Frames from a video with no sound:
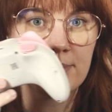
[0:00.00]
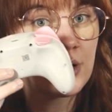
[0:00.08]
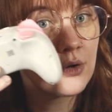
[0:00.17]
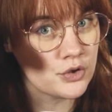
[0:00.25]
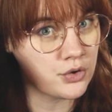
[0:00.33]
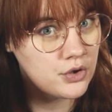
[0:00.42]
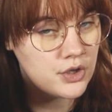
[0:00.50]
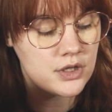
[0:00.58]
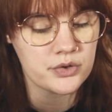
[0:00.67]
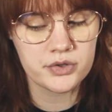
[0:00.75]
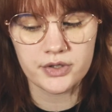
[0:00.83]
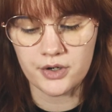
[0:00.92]
Pro
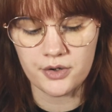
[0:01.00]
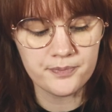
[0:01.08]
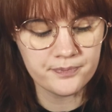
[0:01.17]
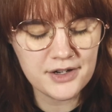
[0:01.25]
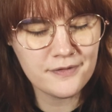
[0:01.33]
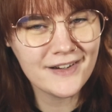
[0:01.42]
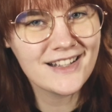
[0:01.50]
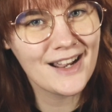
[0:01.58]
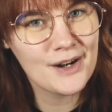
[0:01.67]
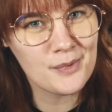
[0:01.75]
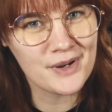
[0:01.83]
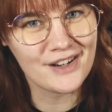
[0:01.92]
controller. So I do find it
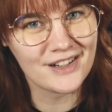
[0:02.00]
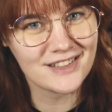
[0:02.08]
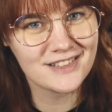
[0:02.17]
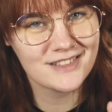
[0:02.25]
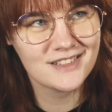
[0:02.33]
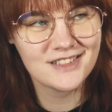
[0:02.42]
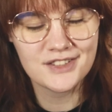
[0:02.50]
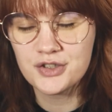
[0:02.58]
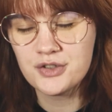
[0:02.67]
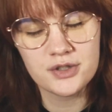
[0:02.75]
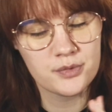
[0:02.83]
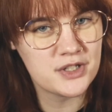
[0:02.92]
kind of weird
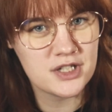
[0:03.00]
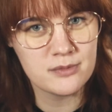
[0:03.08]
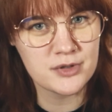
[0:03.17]
switching